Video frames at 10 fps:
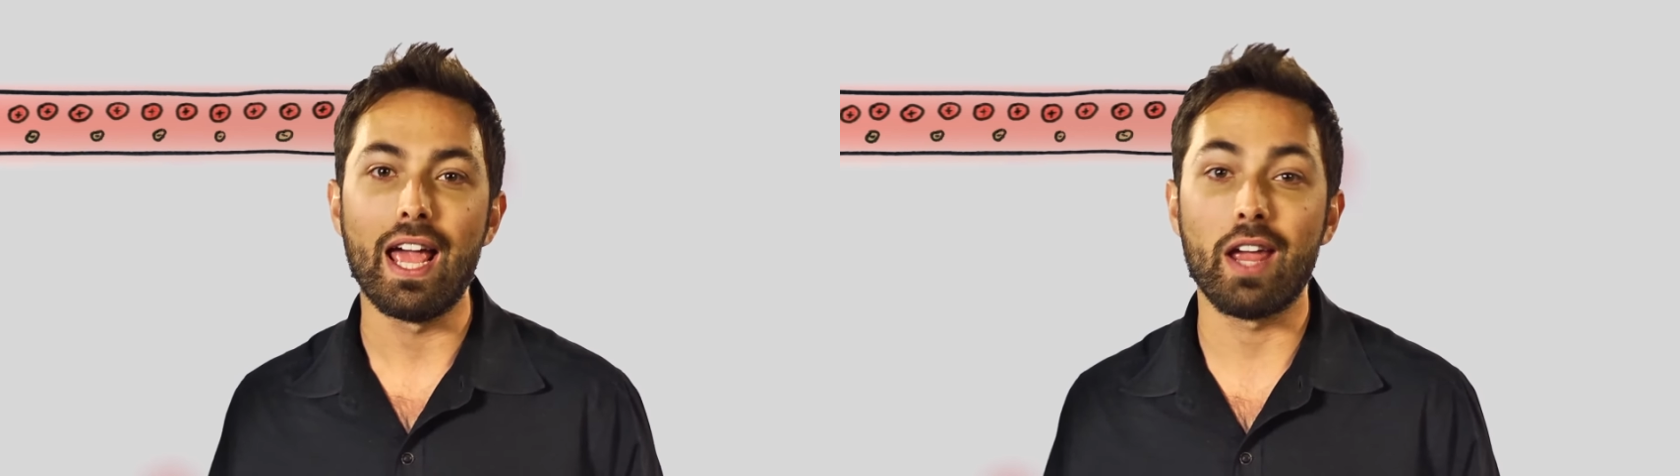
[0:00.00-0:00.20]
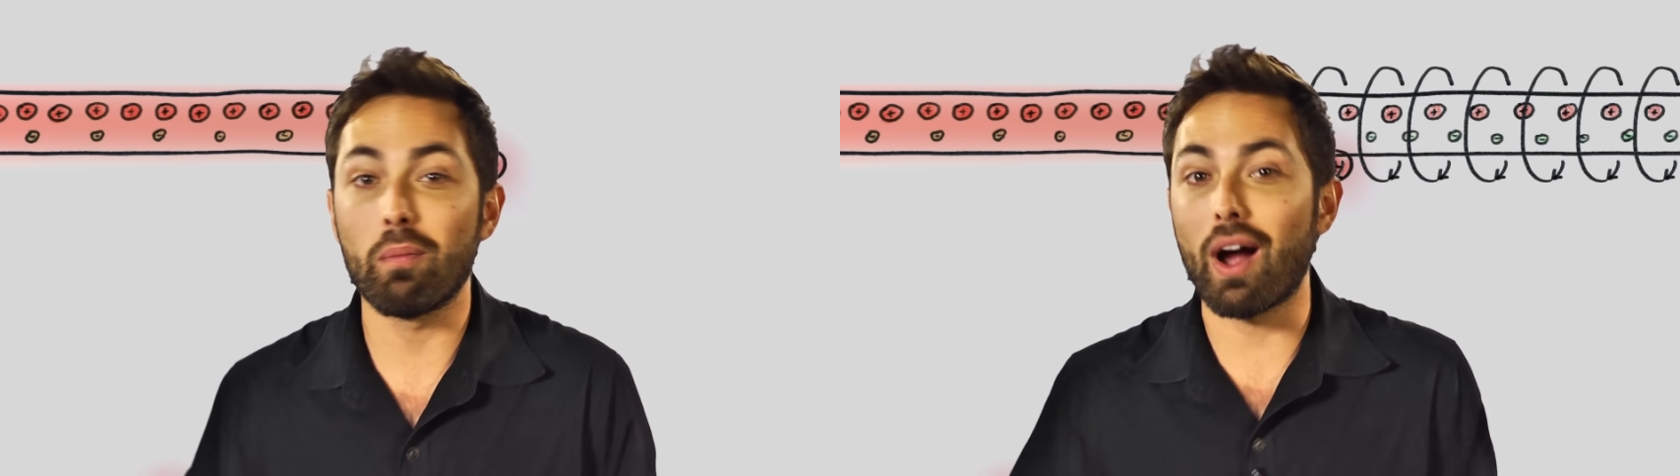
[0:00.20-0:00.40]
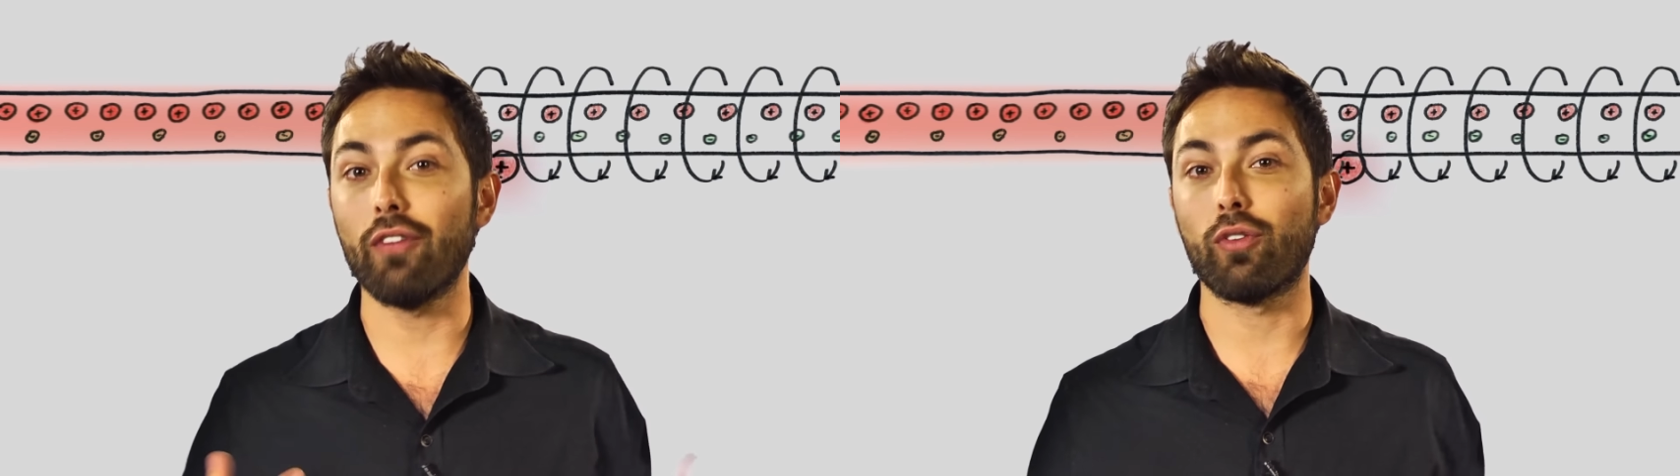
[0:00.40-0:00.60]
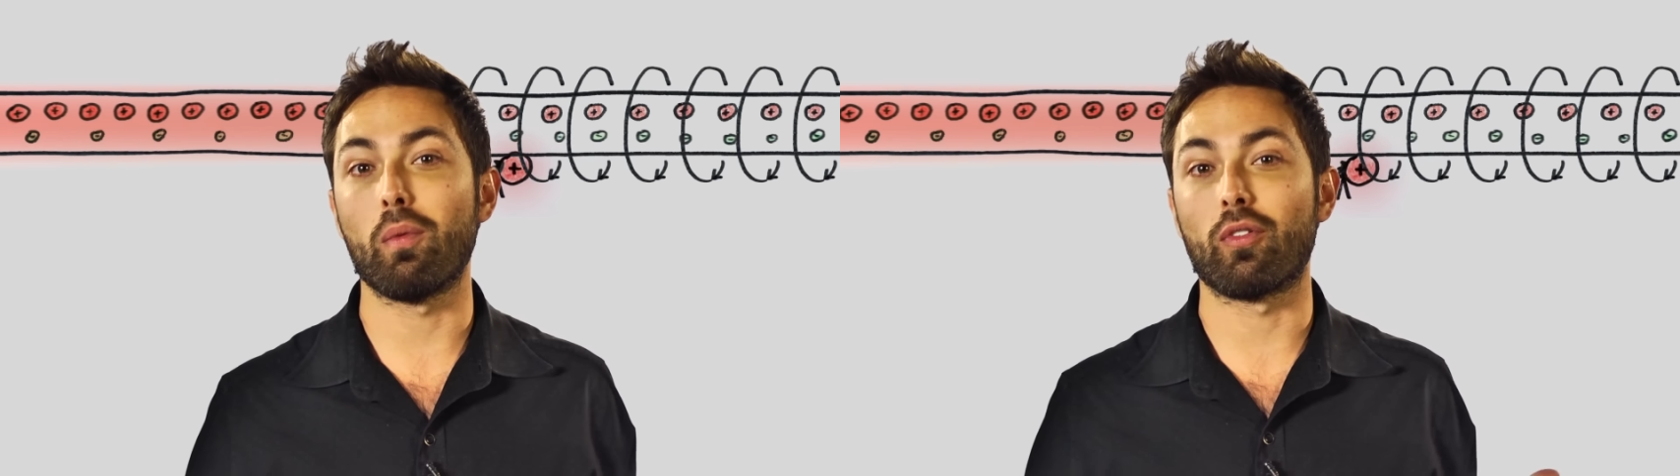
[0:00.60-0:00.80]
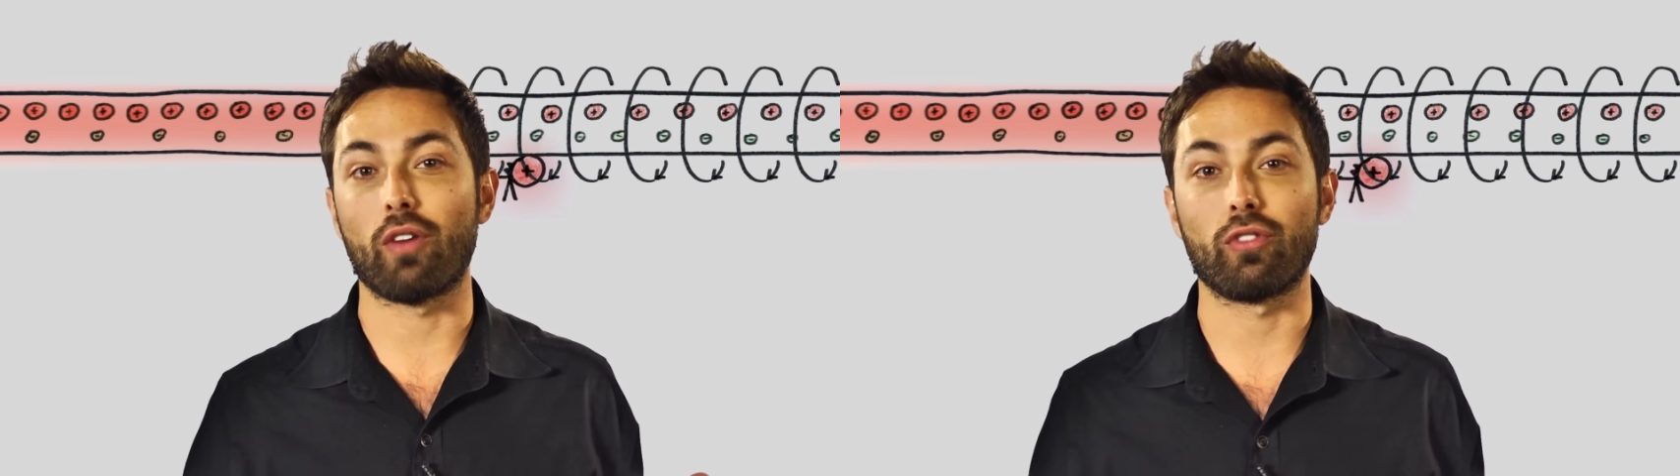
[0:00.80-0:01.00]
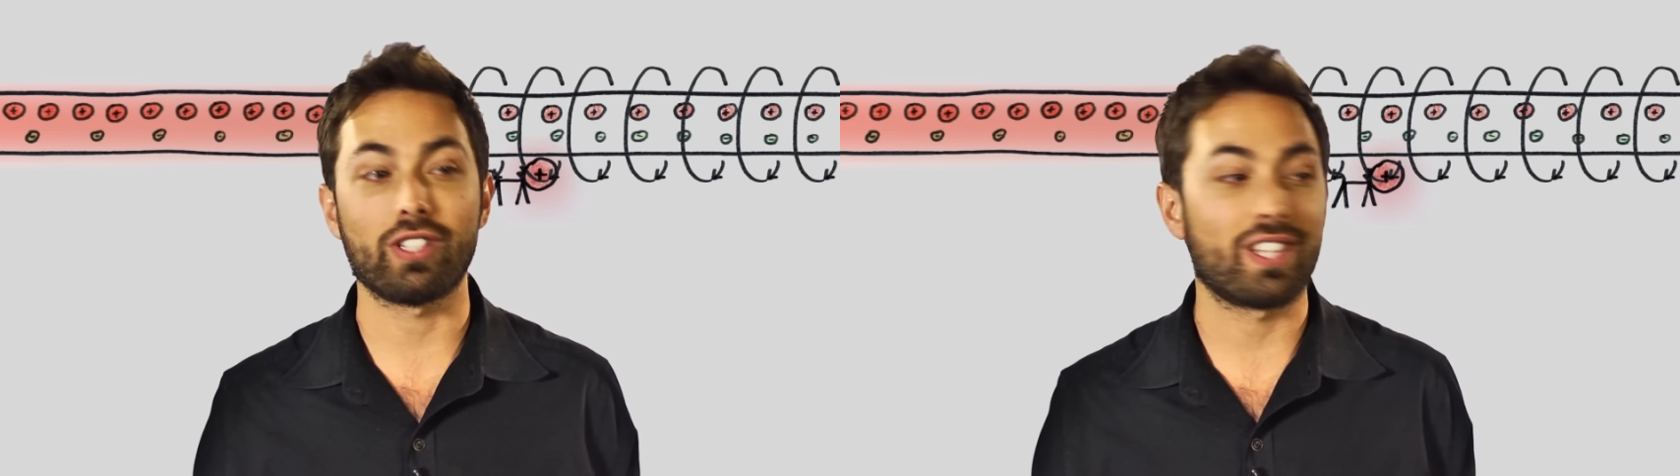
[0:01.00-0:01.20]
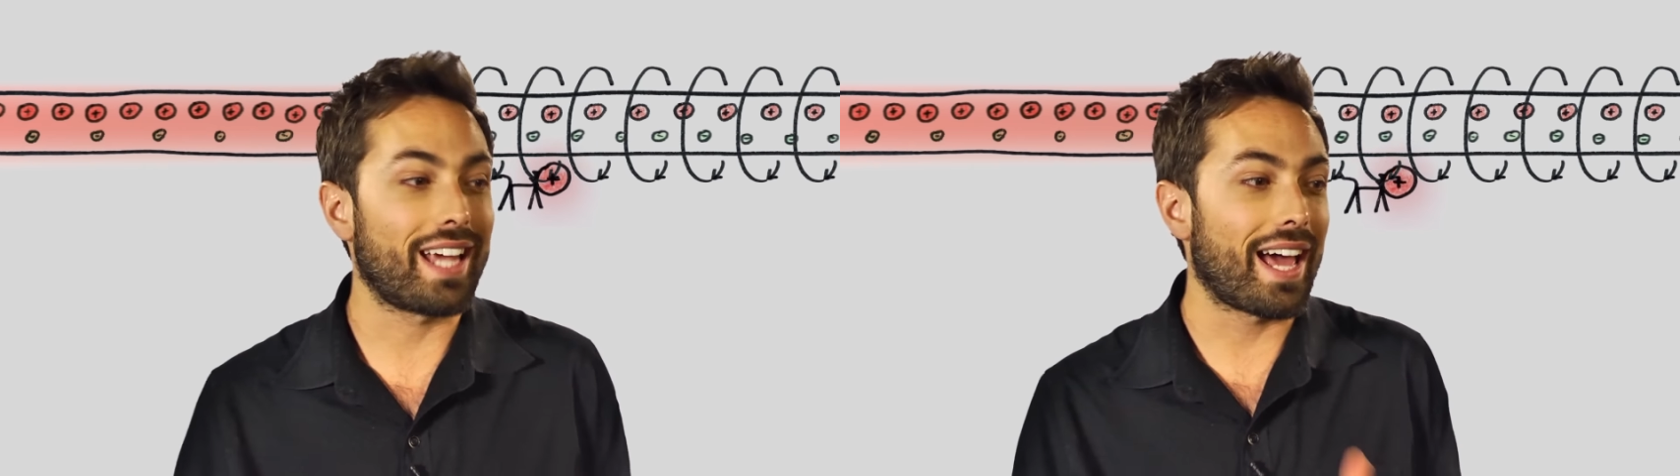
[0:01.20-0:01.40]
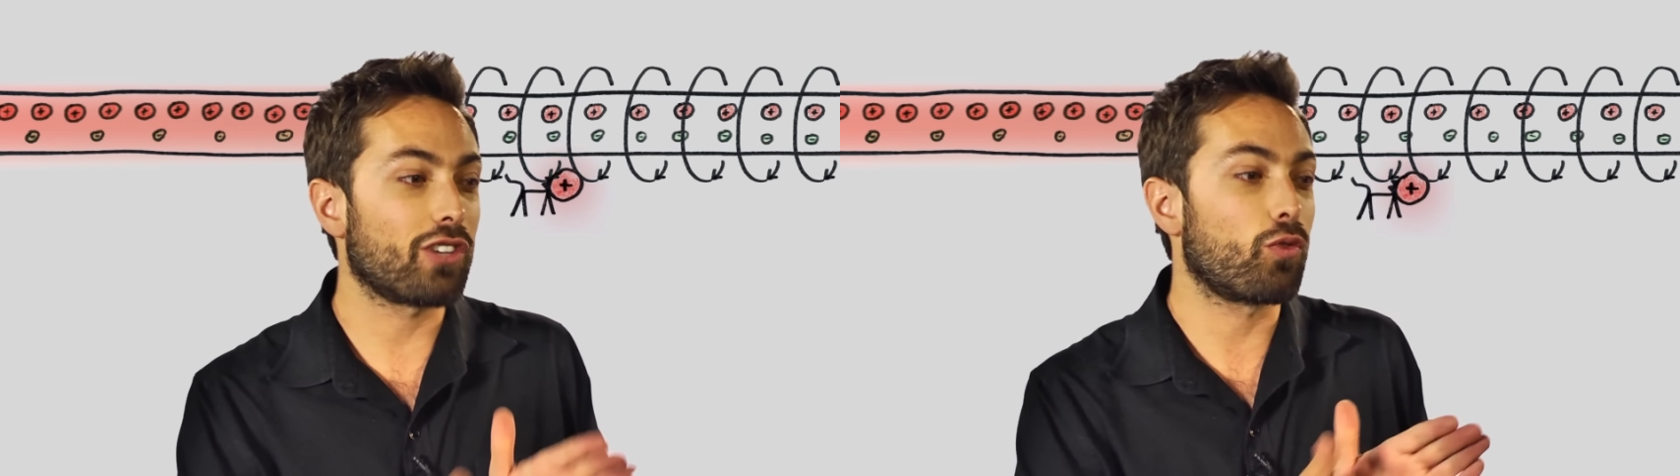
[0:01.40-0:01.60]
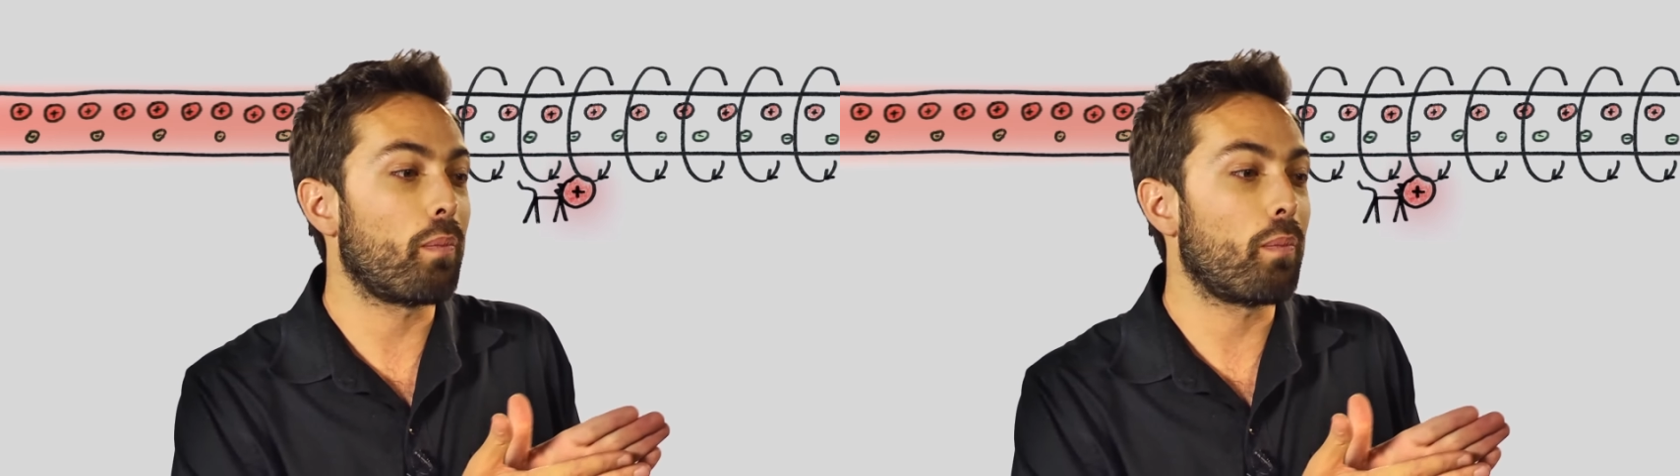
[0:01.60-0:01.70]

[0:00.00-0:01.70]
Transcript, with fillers: In my frame of reference, the cat is